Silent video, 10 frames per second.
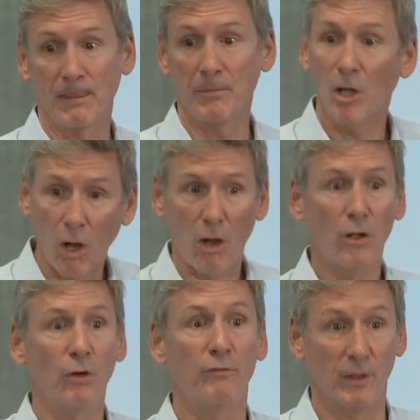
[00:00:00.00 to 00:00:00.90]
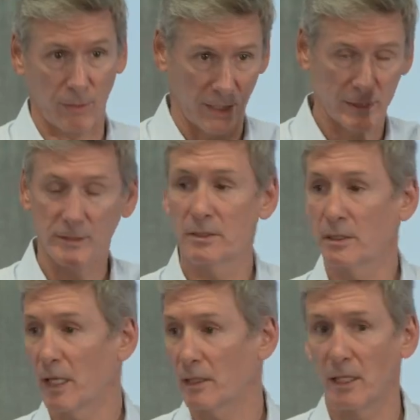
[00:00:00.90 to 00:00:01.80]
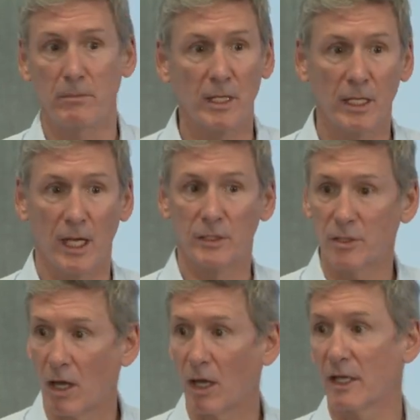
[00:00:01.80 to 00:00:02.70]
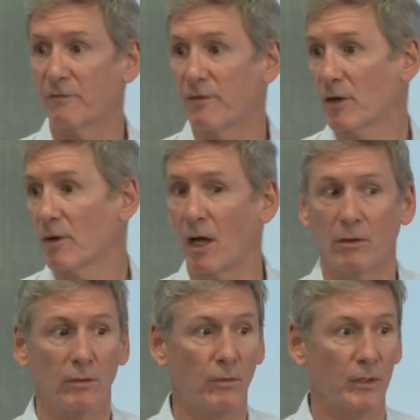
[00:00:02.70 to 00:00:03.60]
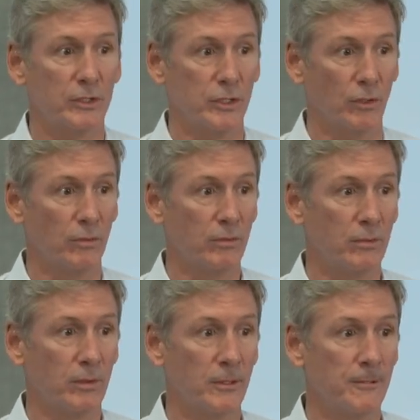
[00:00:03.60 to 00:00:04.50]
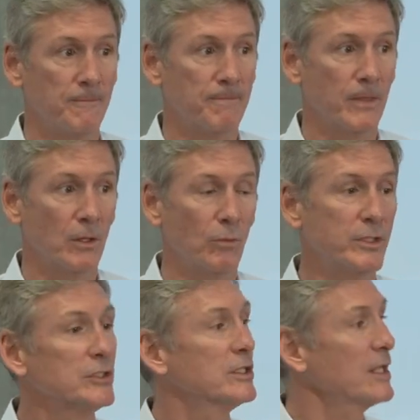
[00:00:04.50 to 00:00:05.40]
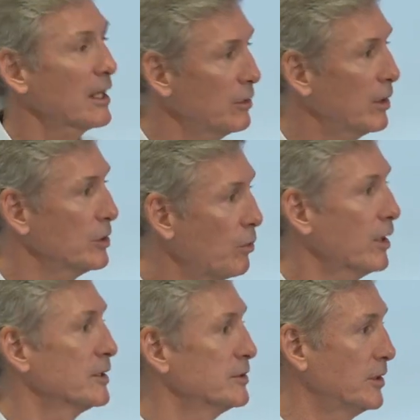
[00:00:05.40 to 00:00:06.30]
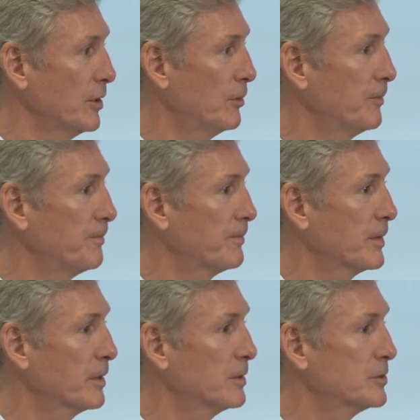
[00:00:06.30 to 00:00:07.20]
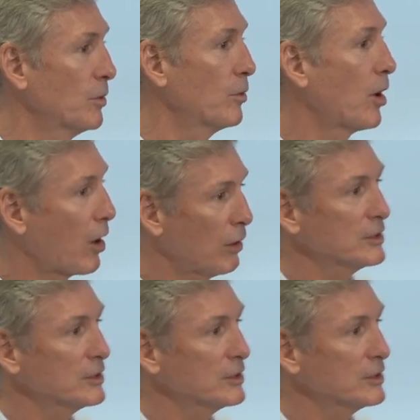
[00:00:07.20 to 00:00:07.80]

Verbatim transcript: I mean, all over the place, they, they meet and talk and figure out what to do, which is exactly what you want us to do. So we're all